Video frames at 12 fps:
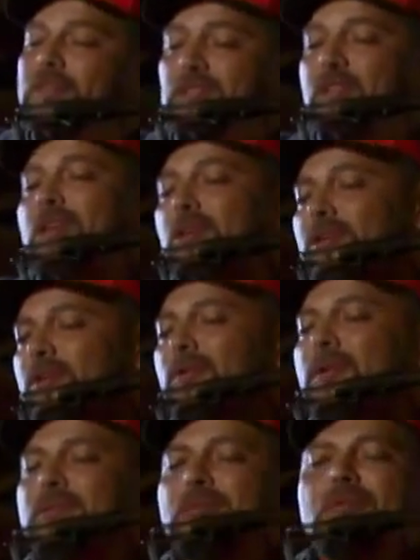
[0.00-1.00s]
See the
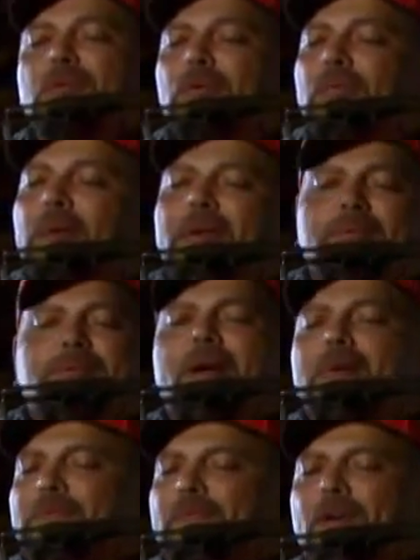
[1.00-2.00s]
crystal
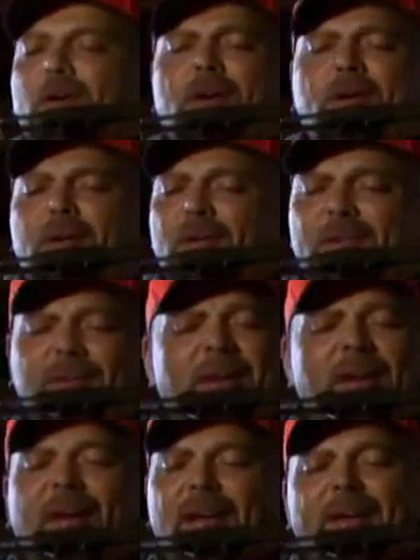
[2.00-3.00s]
raindrops fall
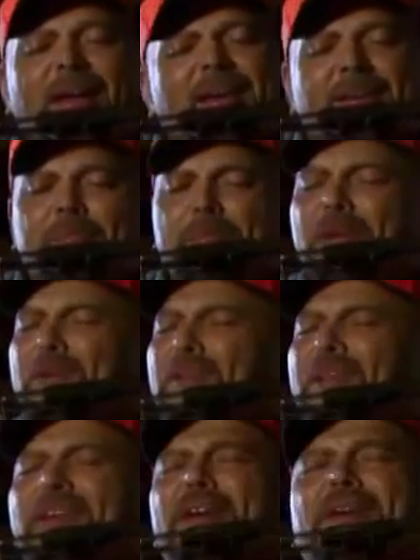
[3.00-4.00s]
and the
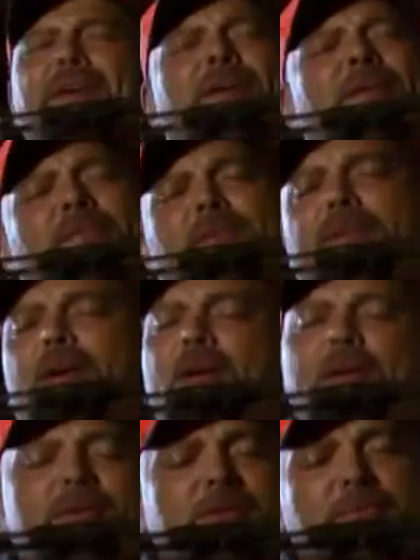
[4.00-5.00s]
beauty of it
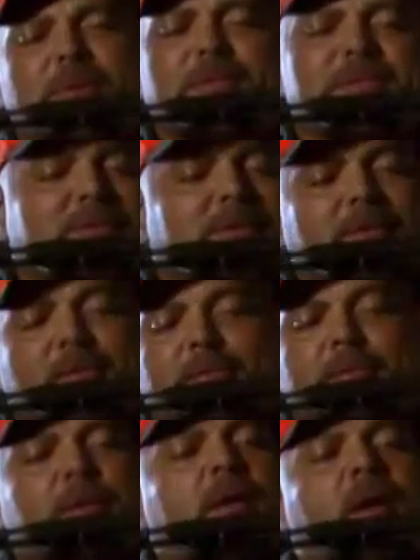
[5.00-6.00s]
all is when the
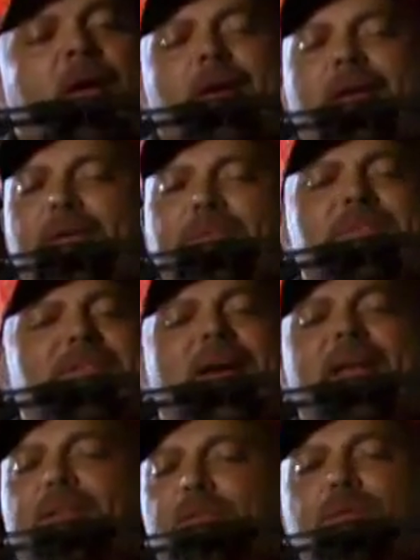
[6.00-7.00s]
sun comes
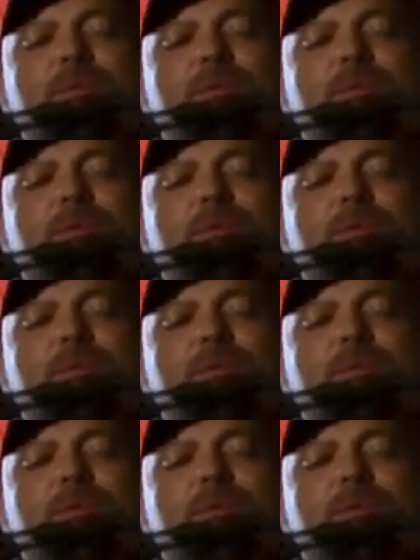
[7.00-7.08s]
shining